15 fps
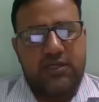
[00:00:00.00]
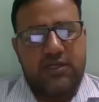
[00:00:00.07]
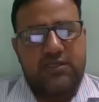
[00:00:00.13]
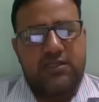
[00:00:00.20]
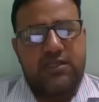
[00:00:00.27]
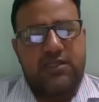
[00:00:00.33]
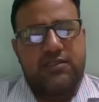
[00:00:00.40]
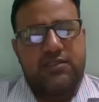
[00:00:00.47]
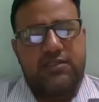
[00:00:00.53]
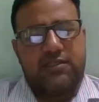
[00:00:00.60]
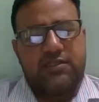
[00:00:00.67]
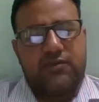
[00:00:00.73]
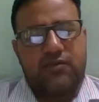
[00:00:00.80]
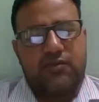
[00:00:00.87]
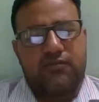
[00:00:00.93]
Stage
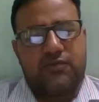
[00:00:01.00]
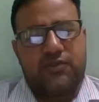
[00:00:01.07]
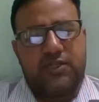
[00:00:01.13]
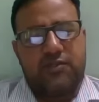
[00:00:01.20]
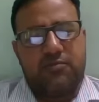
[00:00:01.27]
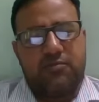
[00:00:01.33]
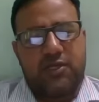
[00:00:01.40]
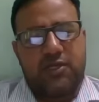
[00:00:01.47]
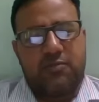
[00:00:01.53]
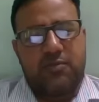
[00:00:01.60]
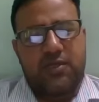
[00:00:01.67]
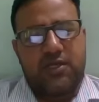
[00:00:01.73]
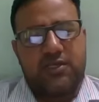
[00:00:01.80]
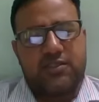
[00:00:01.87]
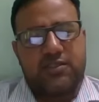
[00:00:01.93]
of seed
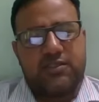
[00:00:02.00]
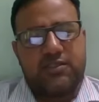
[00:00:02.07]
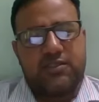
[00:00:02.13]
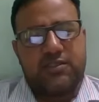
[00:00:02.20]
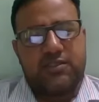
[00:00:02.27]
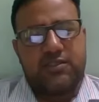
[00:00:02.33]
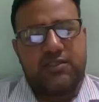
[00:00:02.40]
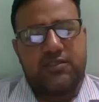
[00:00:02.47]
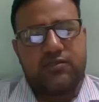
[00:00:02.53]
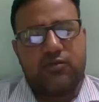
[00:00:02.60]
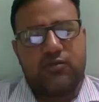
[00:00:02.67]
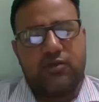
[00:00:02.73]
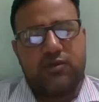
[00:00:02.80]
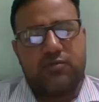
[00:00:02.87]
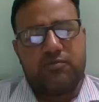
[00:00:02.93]
multiplications in
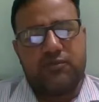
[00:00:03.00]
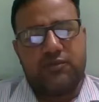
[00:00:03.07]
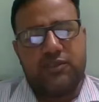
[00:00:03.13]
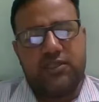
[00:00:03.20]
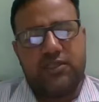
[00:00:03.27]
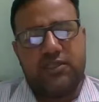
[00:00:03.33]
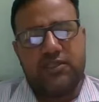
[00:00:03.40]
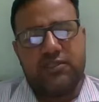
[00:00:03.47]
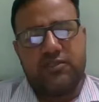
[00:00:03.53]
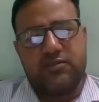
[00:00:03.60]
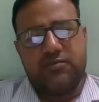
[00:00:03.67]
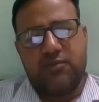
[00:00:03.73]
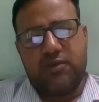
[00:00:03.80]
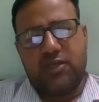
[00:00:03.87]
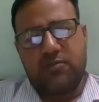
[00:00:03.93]
sorghum seed is
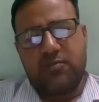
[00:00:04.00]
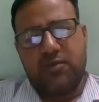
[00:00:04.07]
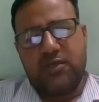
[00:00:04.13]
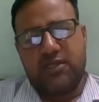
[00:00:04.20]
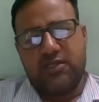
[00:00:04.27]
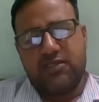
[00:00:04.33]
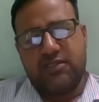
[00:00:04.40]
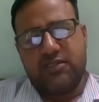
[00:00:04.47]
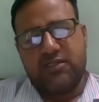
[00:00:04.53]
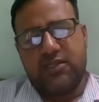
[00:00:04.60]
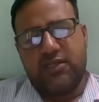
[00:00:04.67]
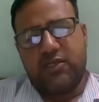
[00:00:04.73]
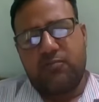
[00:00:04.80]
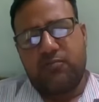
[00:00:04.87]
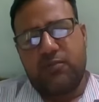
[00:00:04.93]
multiplied,
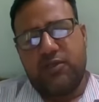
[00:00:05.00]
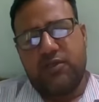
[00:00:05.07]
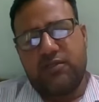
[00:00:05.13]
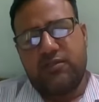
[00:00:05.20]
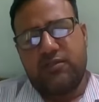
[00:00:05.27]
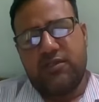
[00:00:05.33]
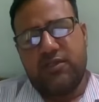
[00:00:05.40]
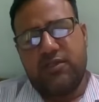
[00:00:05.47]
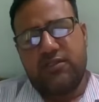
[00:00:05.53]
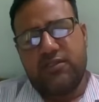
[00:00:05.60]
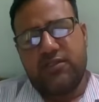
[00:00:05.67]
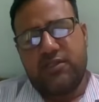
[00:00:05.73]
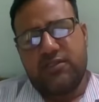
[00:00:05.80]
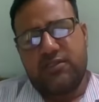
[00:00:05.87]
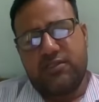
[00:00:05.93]
adopting three
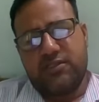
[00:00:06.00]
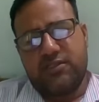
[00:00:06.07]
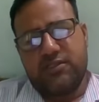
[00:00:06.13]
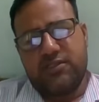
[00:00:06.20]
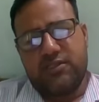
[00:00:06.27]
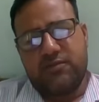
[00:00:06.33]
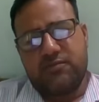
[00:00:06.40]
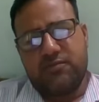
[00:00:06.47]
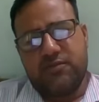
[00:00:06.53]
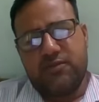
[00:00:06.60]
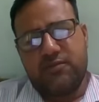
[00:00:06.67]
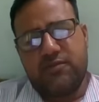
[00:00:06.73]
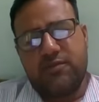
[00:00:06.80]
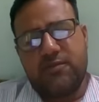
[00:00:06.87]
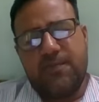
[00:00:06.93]
generation
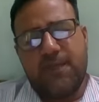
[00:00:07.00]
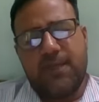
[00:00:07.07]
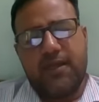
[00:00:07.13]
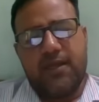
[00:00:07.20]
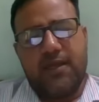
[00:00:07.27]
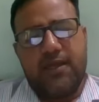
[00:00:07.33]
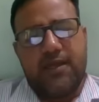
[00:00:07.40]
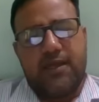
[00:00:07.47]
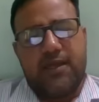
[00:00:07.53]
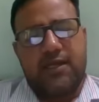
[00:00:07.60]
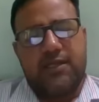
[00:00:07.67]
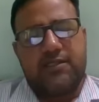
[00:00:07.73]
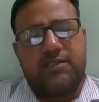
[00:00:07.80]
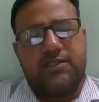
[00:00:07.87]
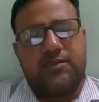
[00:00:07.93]
systems.
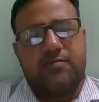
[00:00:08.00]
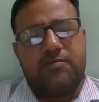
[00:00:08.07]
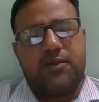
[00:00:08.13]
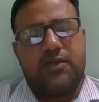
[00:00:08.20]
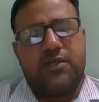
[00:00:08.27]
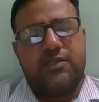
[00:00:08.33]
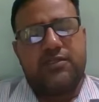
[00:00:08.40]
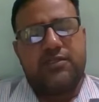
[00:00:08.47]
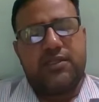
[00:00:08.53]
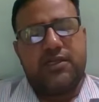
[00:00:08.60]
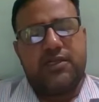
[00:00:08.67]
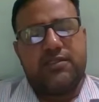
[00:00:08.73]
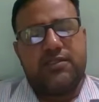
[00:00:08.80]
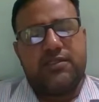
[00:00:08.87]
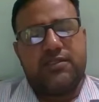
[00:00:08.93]
As breeder
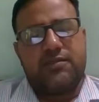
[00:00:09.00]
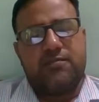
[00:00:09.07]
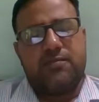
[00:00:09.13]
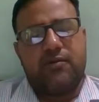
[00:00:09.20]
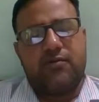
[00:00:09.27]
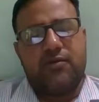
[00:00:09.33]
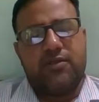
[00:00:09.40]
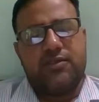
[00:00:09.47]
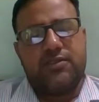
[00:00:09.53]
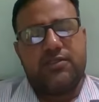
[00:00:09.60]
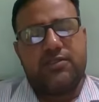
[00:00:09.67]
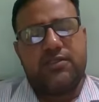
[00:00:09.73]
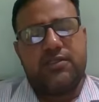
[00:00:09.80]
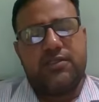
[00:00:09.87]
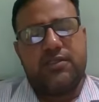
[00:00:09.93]
seeds, foundation
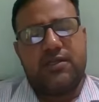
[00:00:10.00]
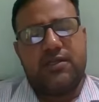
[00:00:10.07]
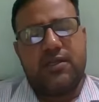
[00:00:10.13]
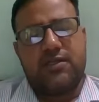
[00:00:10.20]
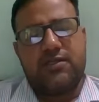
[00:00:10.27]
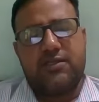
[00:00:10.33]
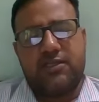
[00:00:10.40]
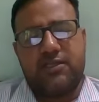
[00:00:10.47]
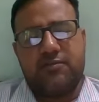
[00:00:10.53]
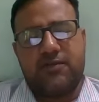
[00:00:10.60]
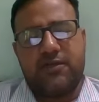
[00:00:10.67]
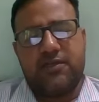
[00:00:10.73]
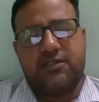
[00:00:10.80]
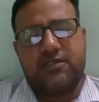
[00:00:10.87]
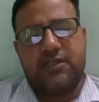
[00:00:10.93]
seed, and
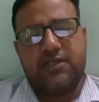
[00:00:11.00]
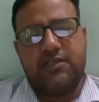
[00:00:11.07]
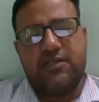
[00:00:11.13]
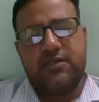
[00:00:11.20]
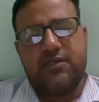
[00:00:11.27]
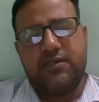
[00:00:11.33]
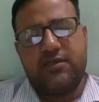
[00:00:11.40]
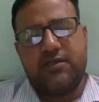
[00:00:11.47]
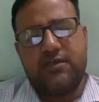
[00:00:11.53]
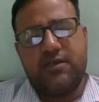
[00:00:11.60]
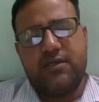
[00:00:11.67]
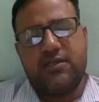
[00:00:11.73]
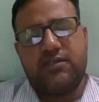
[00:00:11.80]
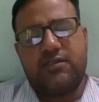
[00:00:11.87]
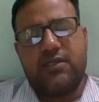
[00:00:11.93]
certified seed,
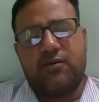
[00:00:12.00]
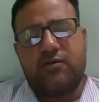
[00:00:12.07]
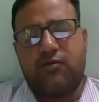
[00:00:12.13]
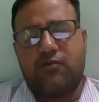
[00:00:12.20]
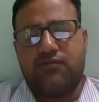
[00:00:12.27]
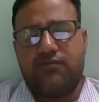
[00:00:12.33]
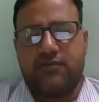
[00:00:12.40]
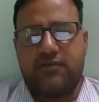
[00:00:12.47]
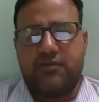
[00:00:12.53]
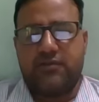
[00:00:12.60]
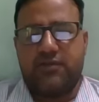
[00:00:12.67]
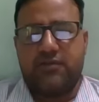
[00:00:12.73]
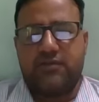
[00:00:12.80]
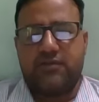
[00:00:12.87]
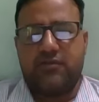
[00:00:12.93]
as the crop
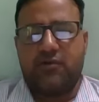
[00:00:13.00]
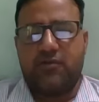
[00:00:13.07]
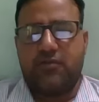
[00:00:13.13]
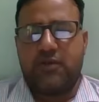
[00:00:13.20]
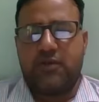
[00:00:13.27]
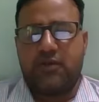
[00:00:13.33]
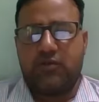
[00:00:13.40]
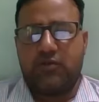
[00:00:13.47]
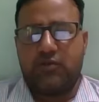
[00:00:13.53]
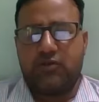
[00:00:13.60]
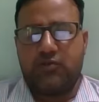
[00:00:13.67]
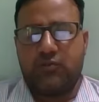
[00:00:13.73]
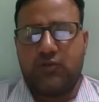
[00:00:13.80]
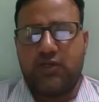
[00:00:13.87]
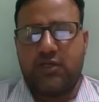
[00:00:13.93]
is often
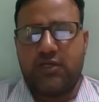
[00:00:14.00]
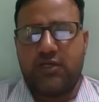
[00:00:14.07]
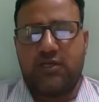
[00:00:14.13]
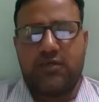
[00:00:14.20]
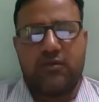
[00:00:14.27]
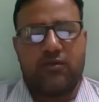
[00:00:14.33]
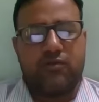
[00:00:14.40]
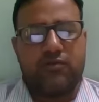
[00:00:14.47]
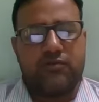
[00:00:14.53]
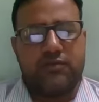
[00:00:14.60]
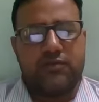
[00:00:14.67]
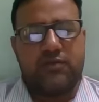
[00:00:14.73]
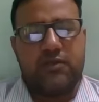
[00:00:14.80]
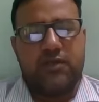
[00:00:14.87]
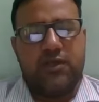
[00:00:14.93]
cross-pollinated crops,